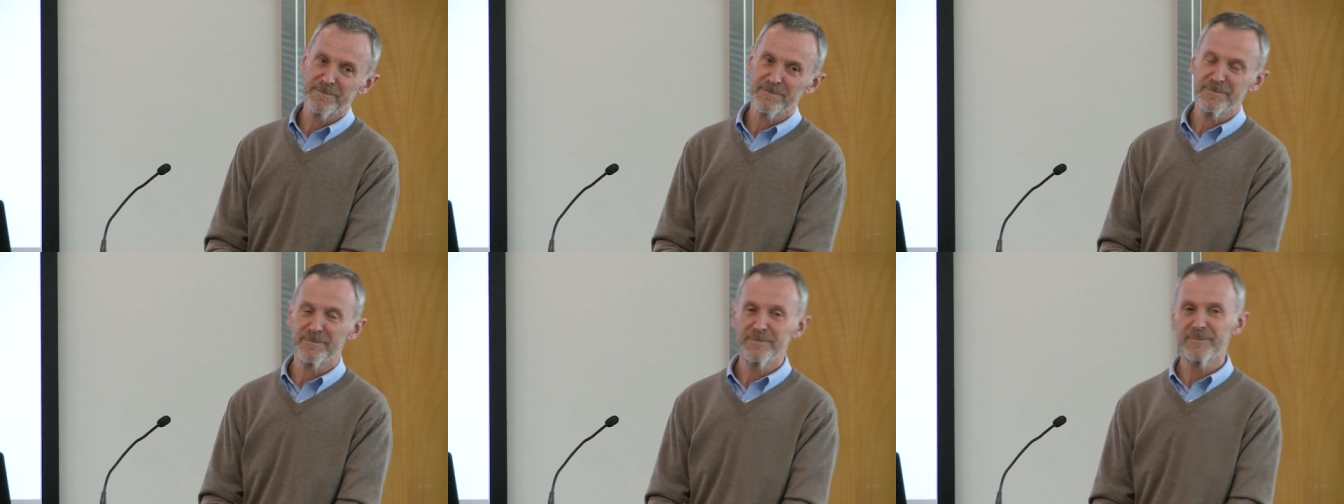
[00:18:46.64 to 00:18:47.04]

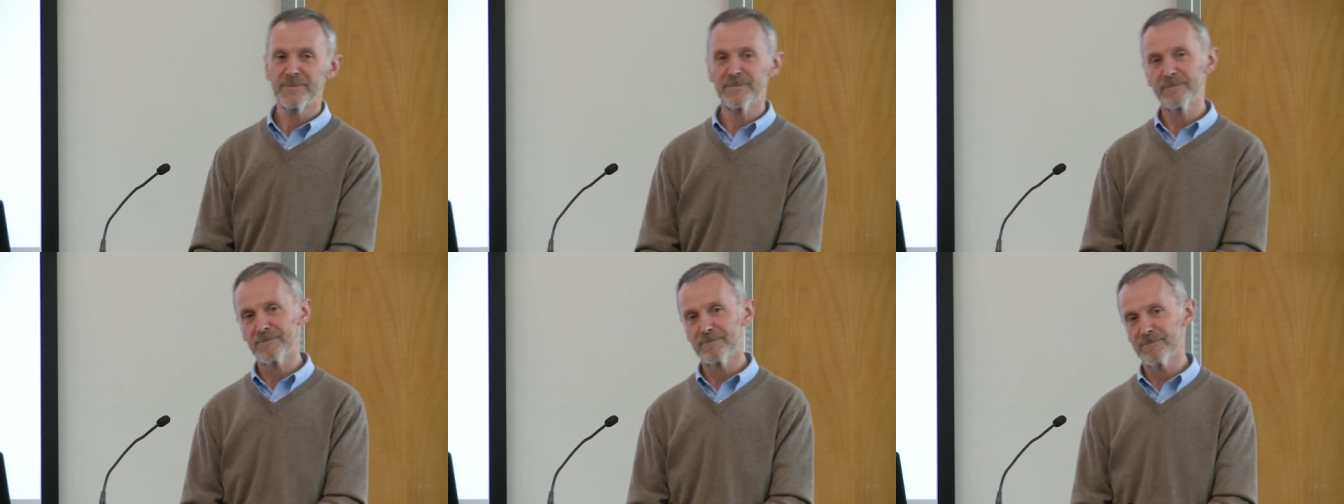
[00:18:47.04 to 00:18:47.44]
whether you had
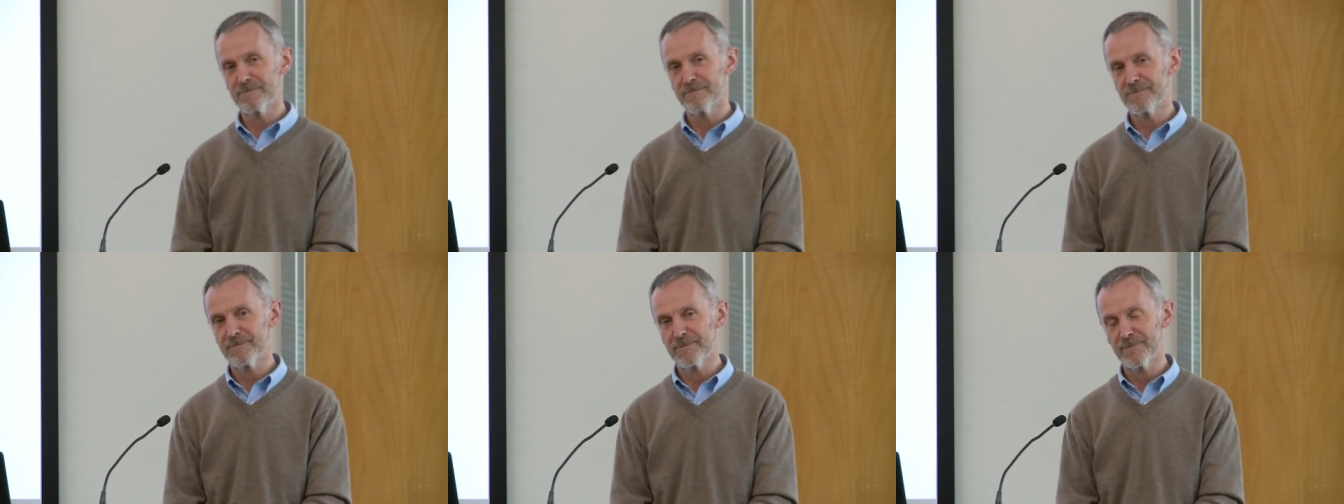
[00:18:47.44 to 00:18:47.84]
a
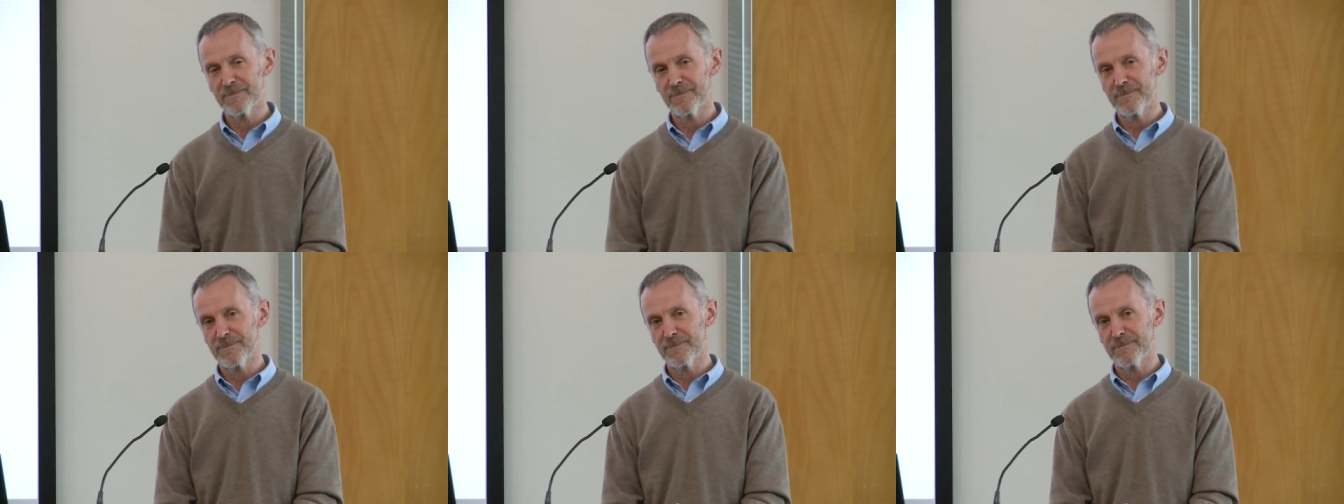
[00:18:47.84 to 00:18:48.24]

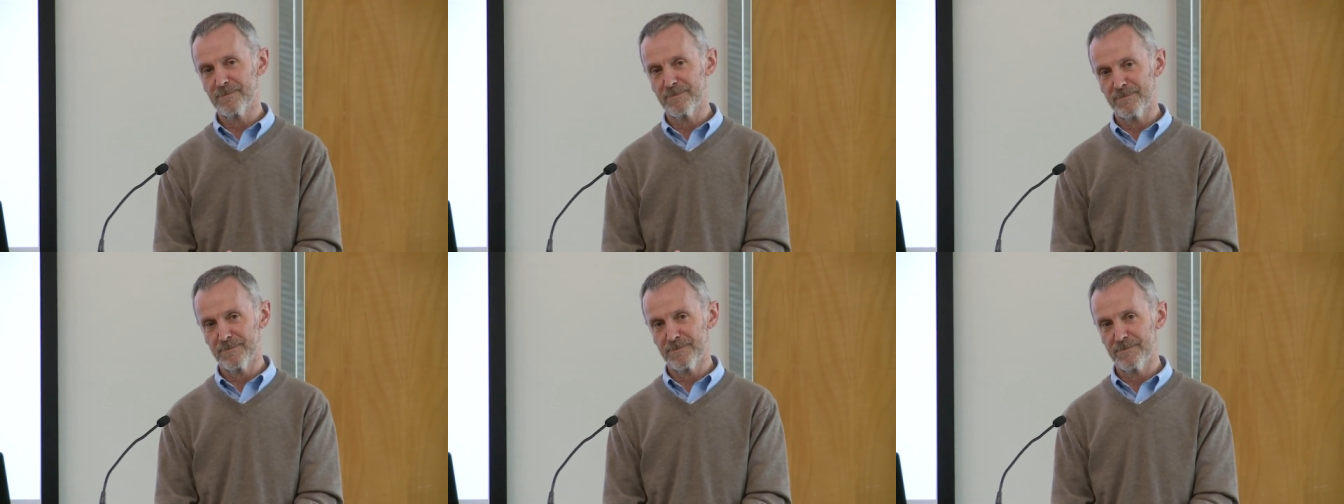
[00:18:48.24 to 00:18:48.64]
crowdsourcing
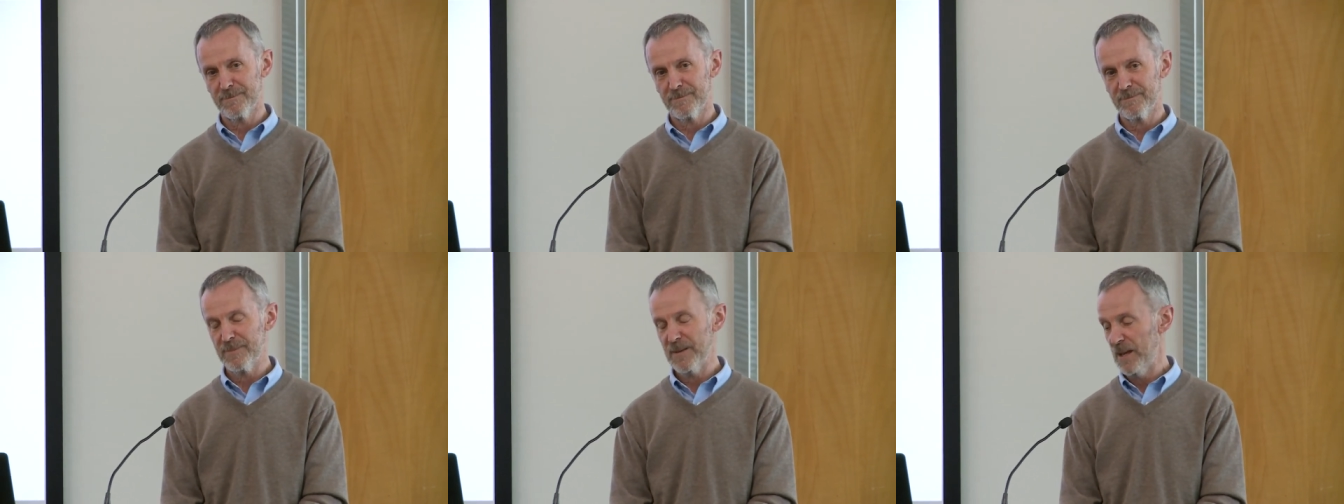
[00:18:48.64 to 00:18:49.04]
function on that.